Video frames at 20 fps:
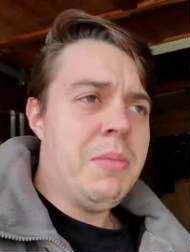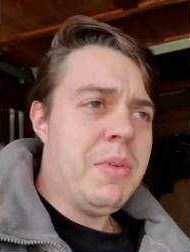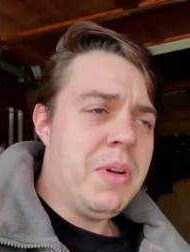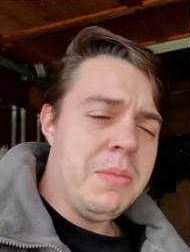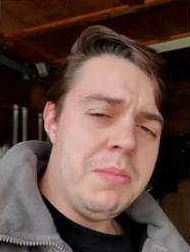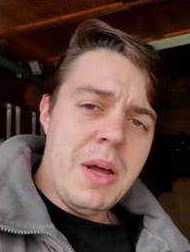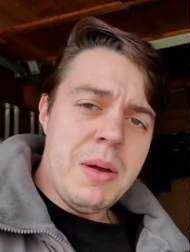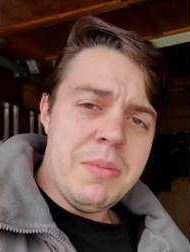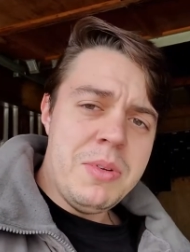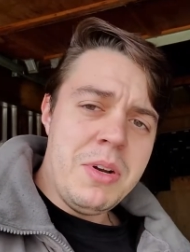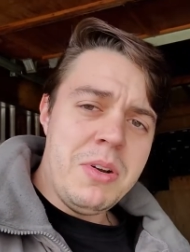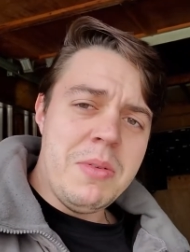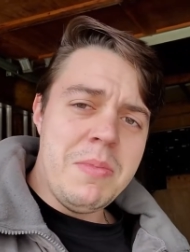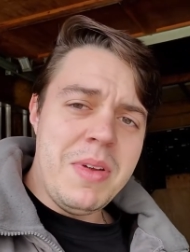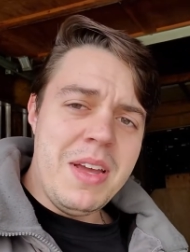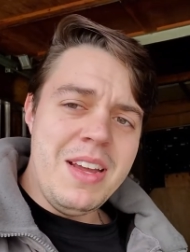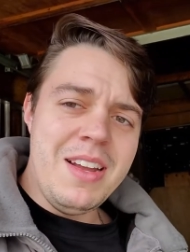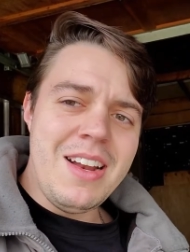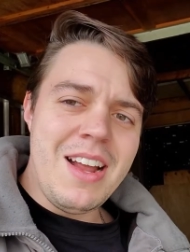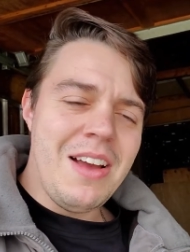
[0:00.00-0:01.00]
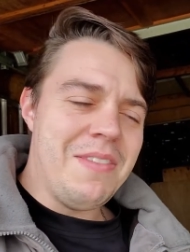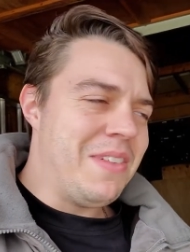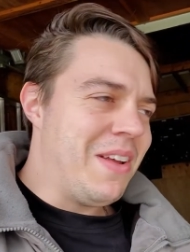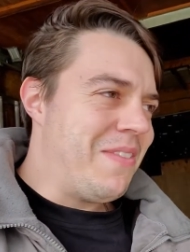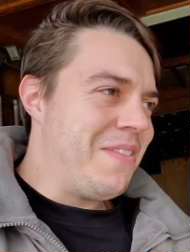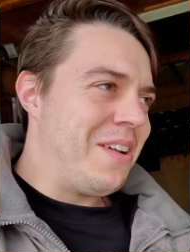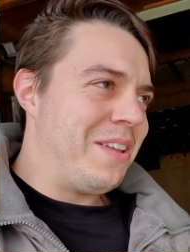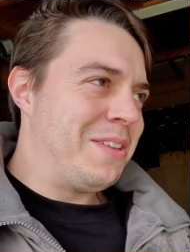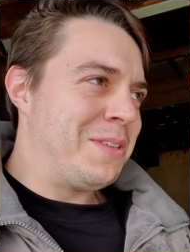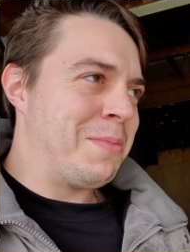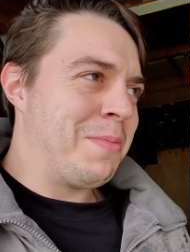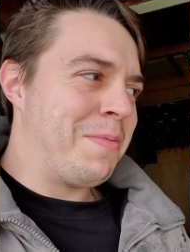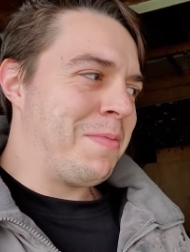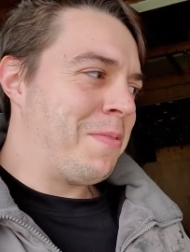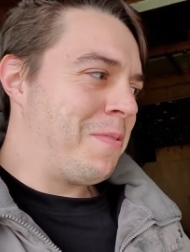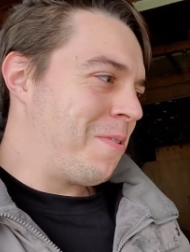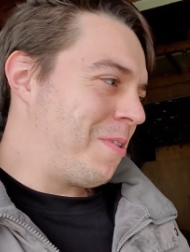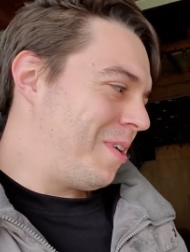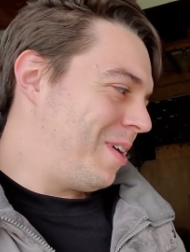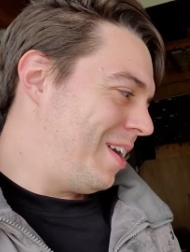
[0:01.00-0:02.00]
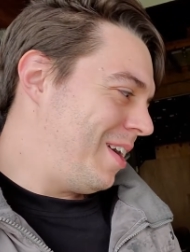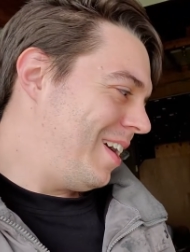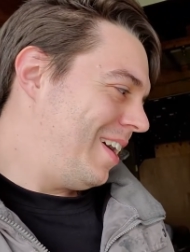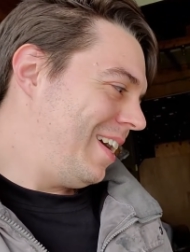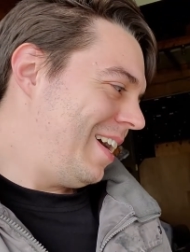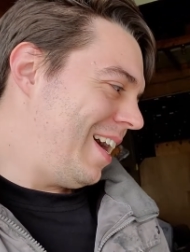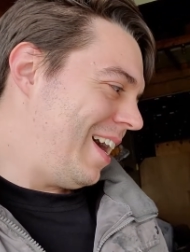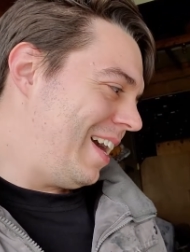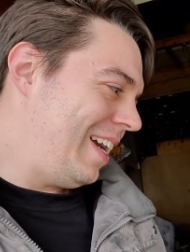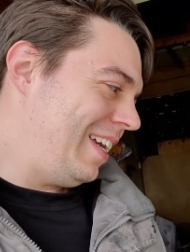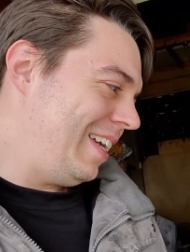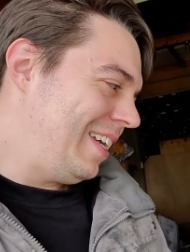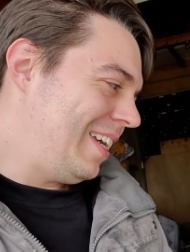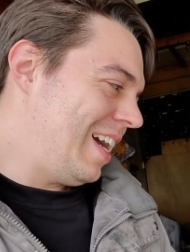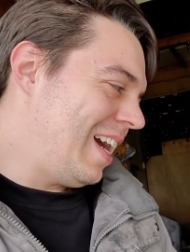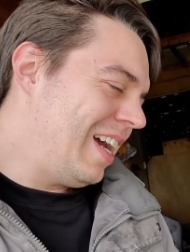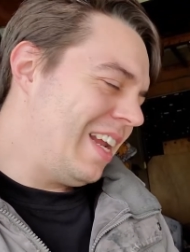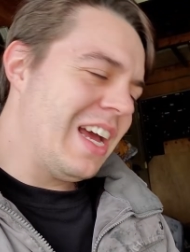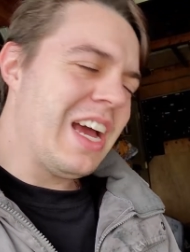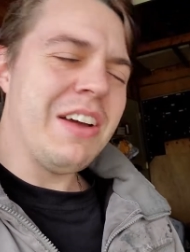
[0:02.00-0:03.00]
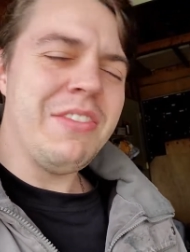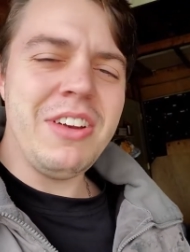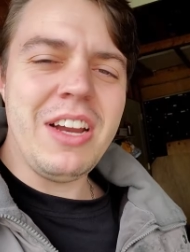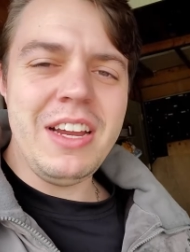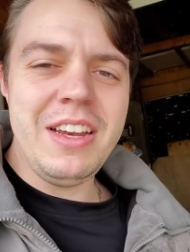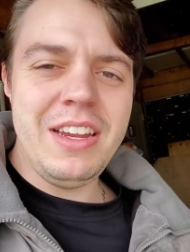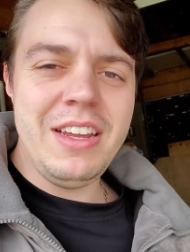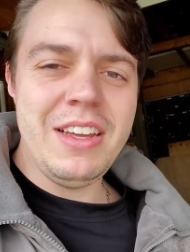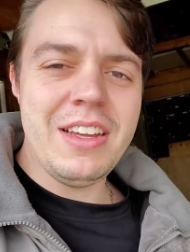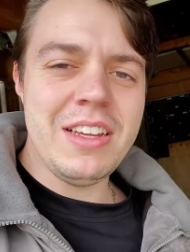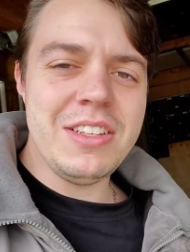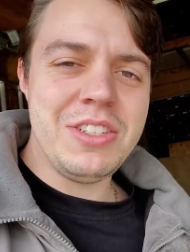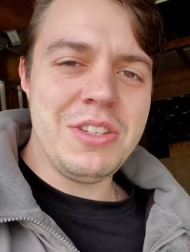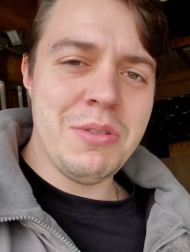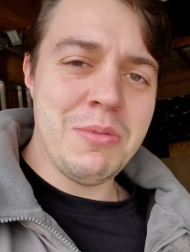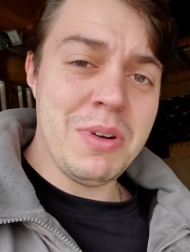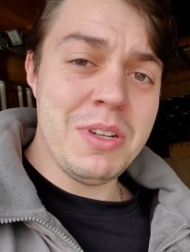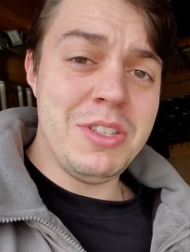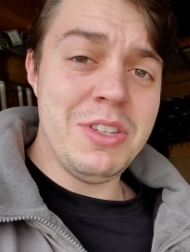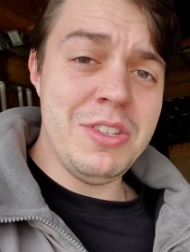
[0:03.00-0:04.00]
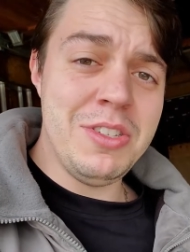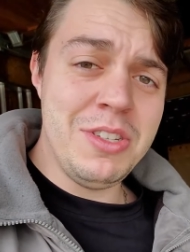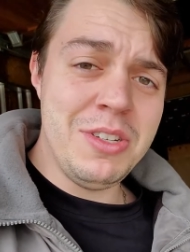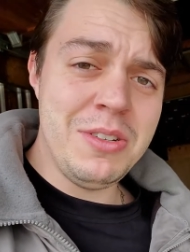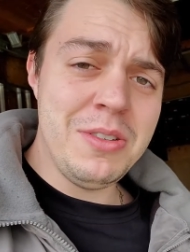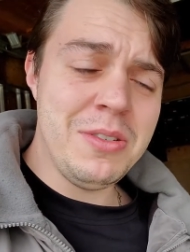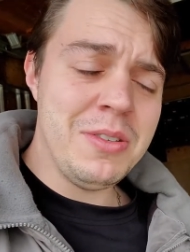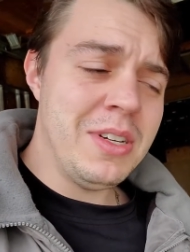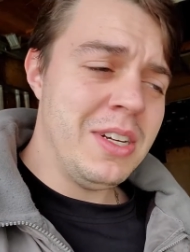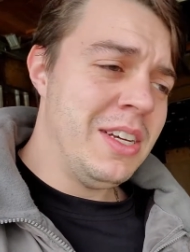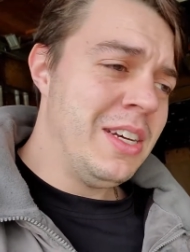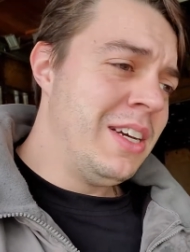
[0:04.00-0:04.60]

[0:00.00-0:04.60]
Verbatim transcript: I'm going to I'm going to admit I've never done this before. I kind of have an idea as to what to do.